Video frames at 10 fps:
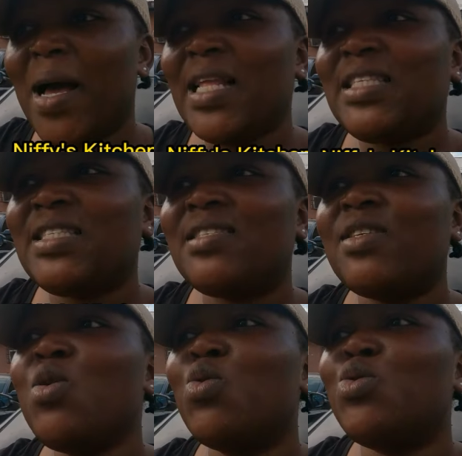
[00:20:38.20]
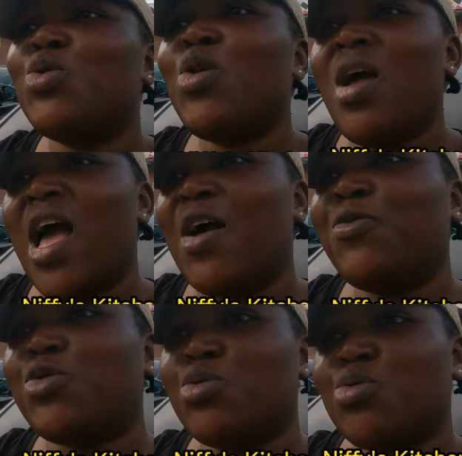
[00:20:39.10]
But still, you don't
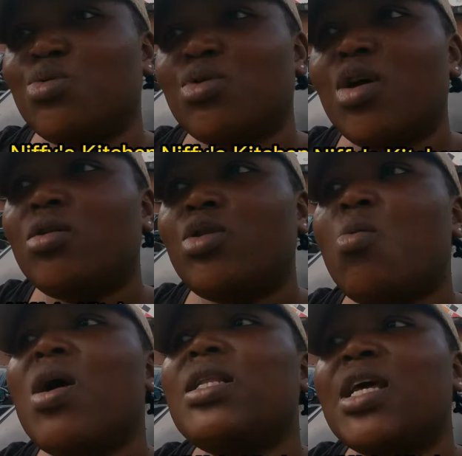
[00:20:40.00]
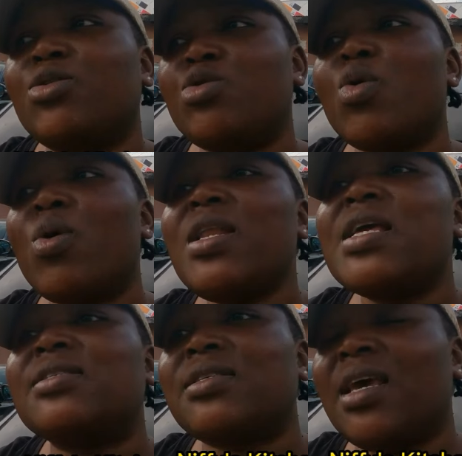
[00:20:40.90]
have to. So what they, what
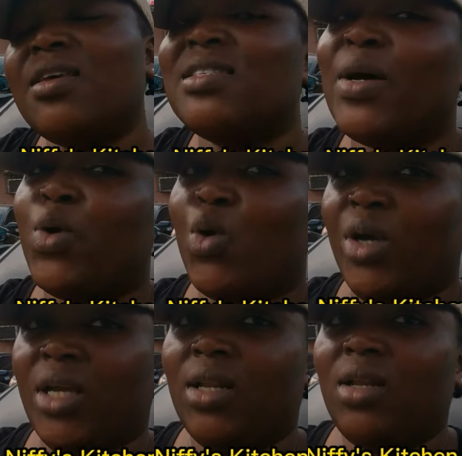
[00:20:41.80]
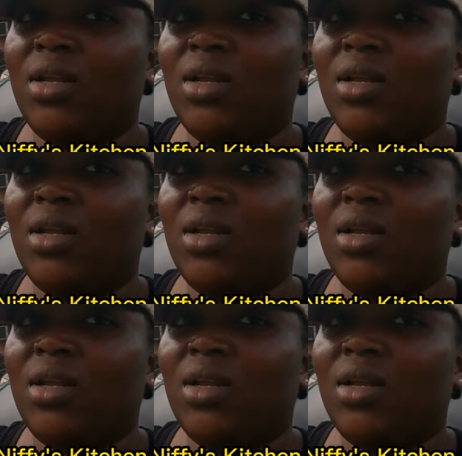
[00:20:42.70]
they say is annoying.